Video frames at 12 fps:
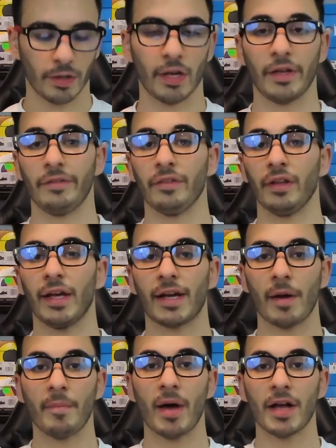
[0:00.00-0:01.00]

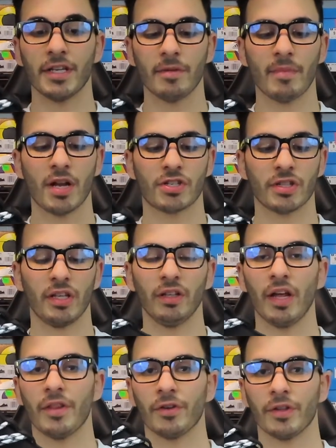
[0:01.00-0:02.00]
I did mention the
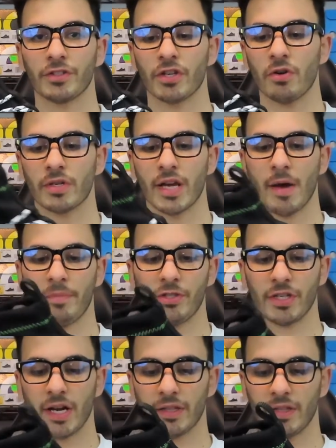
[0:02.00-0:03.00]
leather on the toe cap, but
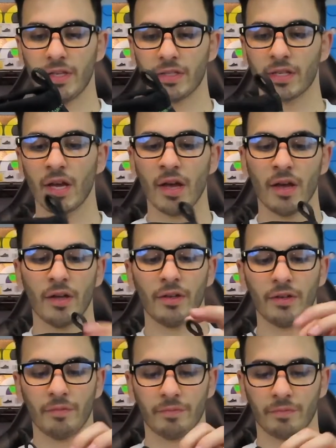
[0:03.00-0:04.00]
you got this,
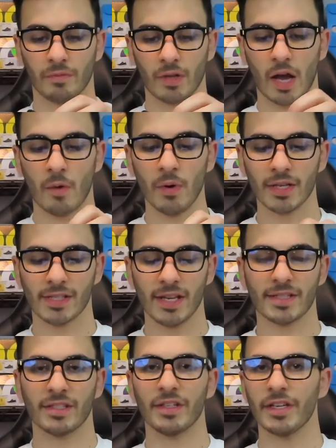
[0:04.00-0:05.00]
I want to say
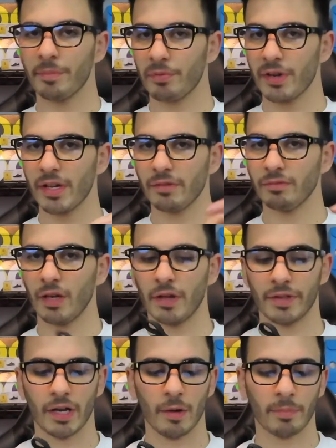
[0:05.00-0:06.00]
it's neoprene
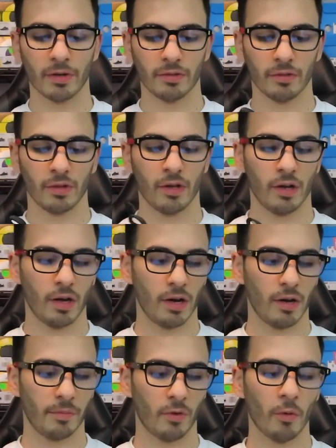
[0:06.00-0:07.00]
on the upper,
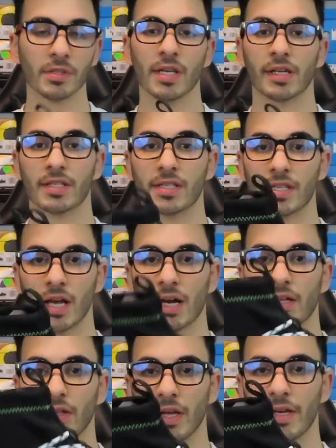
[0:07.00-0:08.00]
almost like a
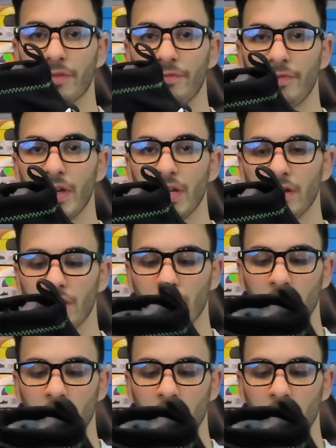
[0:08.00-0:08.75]
sock-like fit.